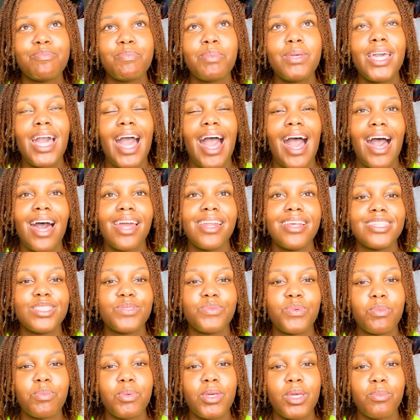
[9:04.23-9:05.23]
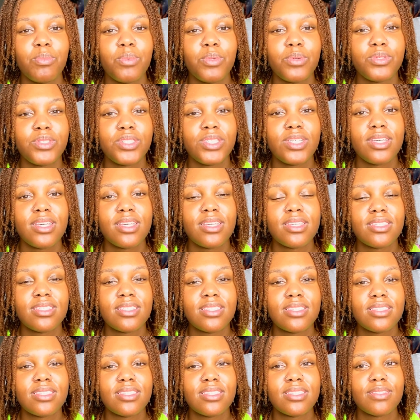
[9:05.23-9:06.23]
be honest with people. Just
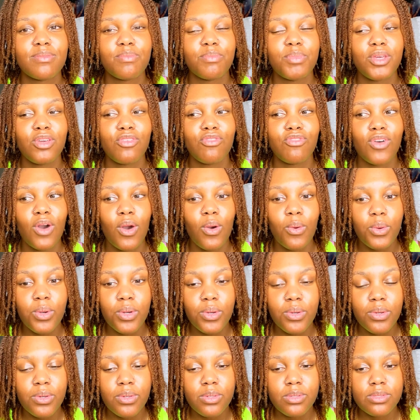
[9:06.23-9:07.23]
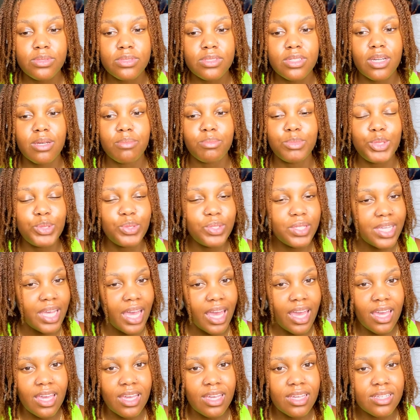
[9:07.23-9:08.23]
be vocal,
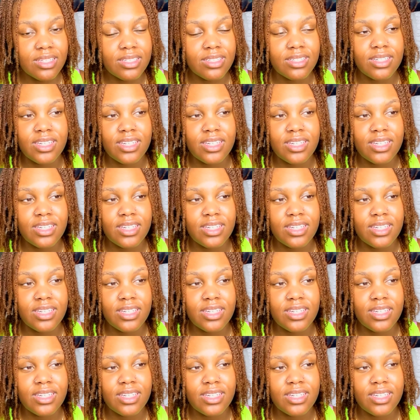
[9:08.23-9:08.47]
communicate.